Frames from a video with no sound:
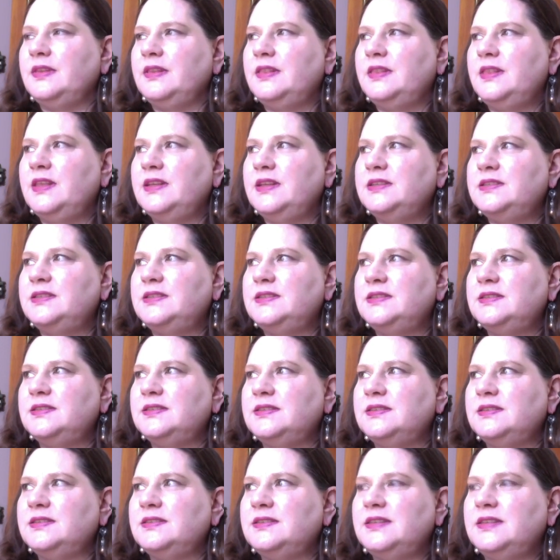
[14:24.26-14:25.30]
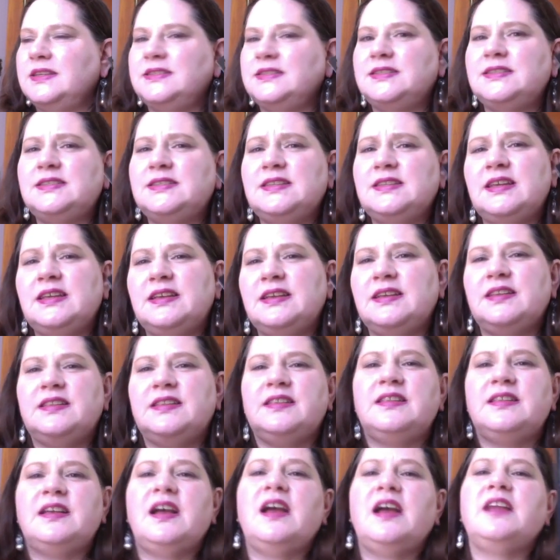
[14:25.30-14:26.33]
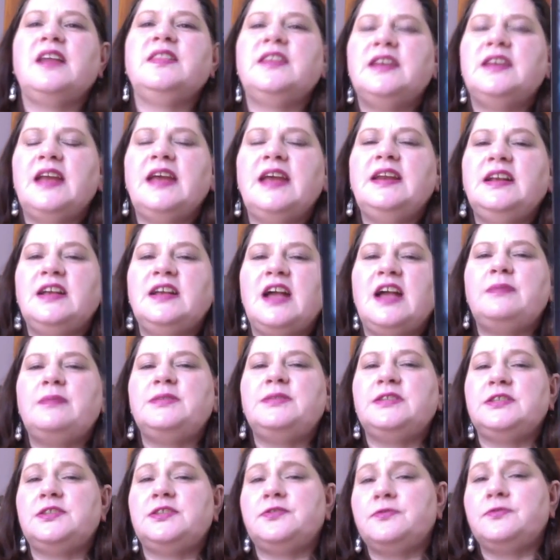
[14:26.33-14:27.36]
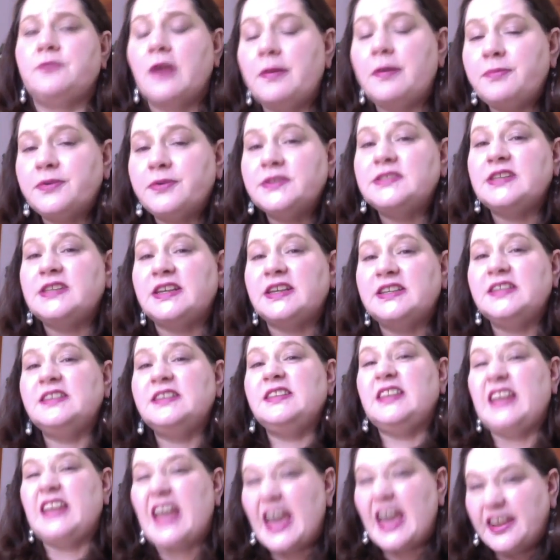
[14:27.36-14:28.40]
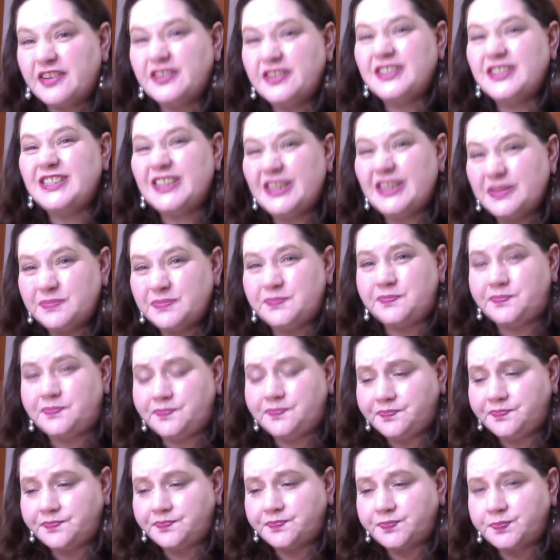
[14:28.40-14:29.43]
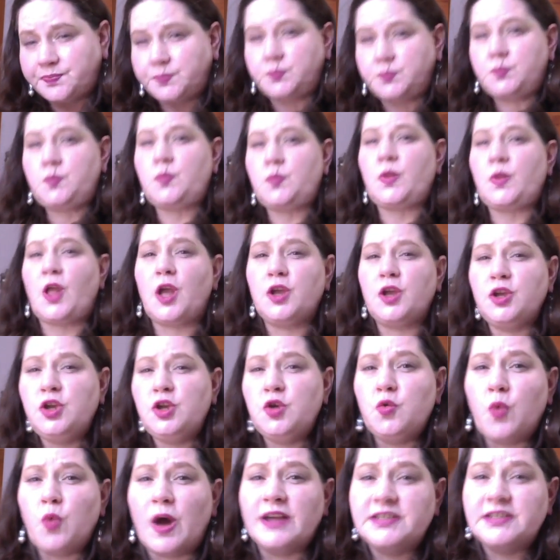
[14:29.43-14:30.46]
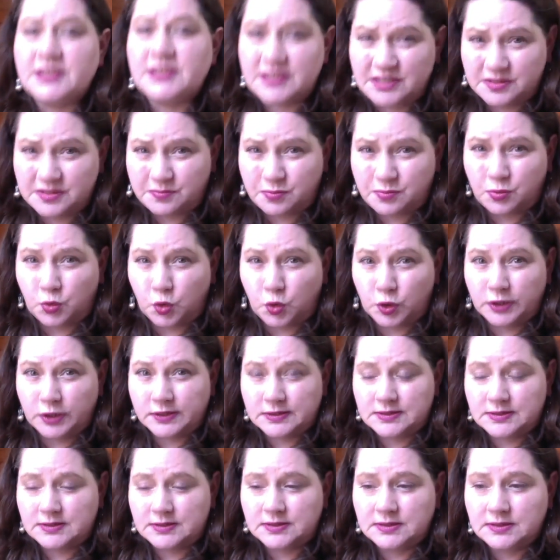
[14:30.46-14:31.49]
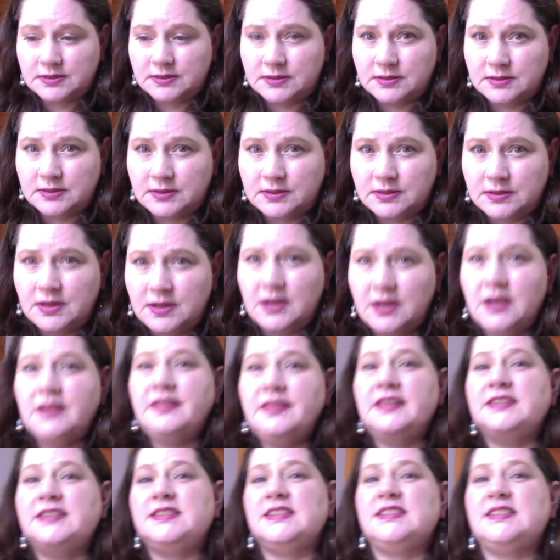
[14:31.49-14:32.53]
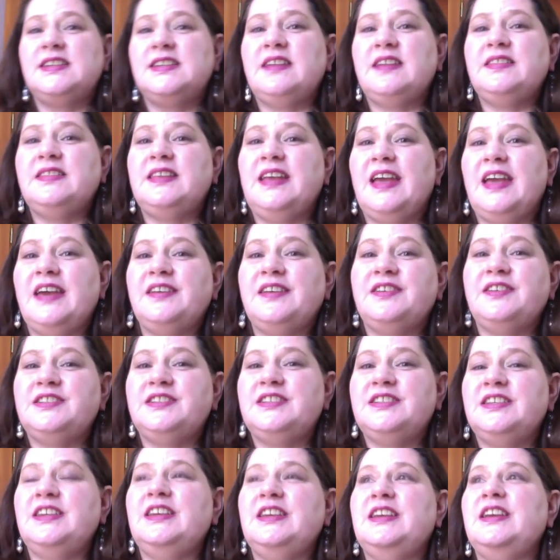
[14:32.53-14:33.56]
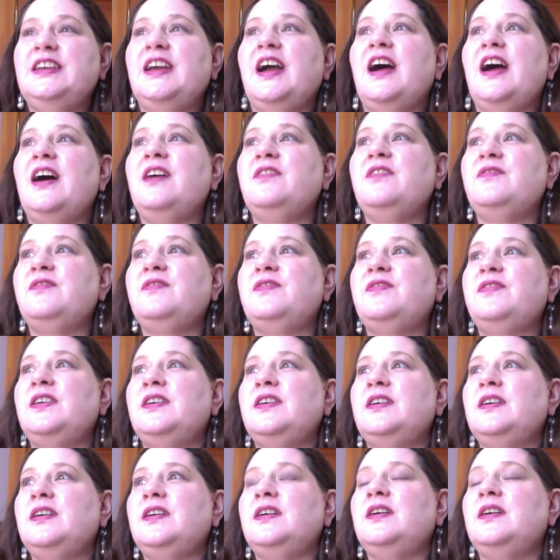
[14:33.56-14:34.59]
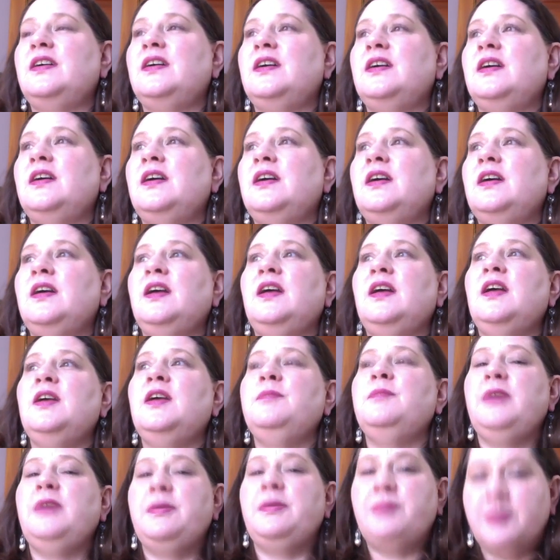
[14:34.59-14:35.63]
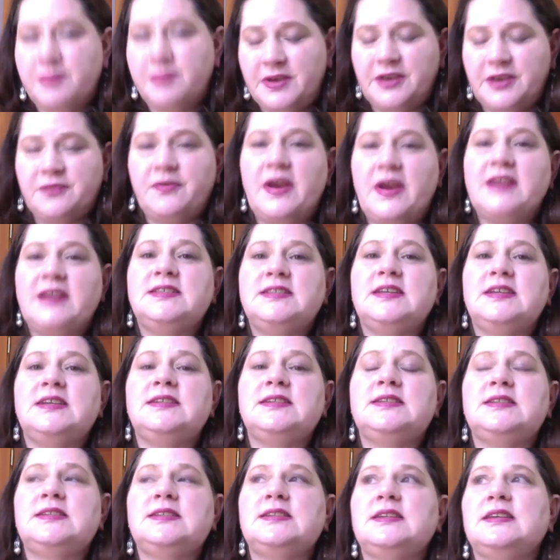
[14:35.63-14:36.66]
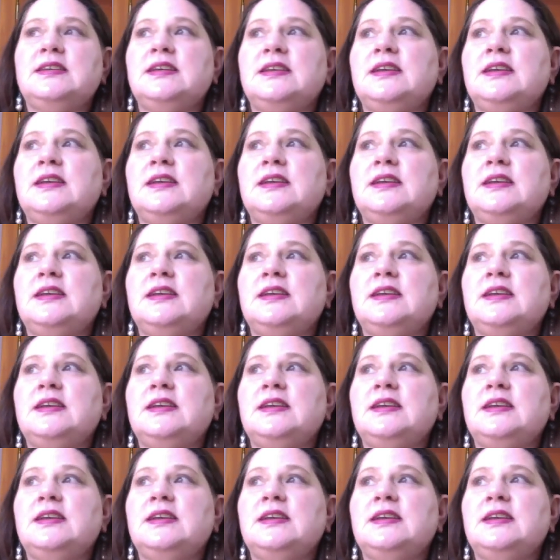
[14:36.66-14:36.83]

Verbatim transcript: This this is the the Knight of Cups is representing the energy you want to support. This is not the energy of people being racist,